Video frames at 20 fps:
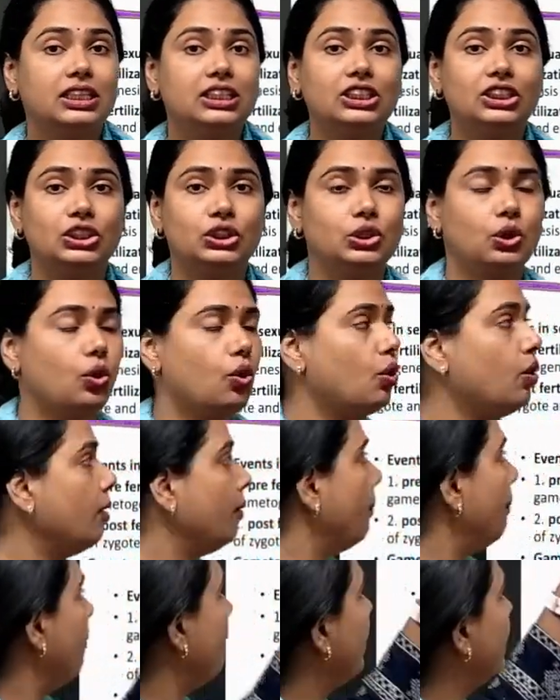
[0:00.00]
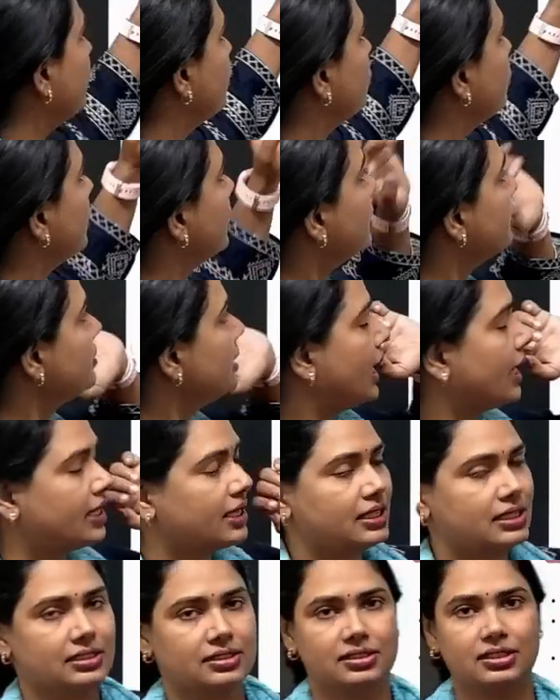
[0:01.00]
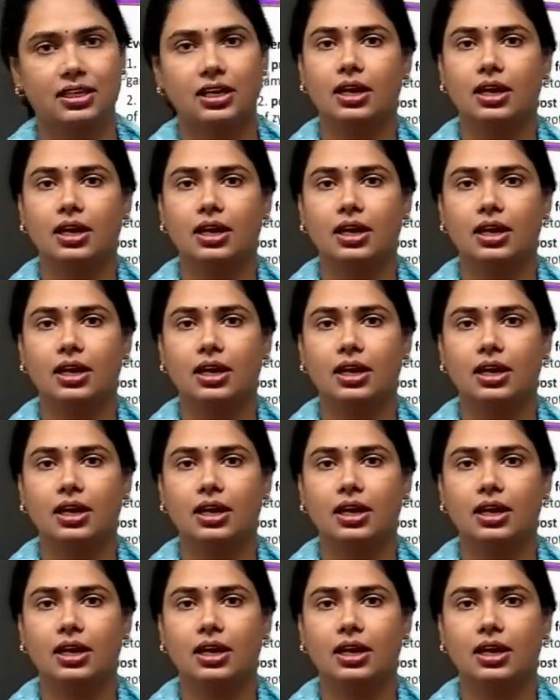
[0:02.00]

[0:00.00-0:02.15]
show menstrual cycles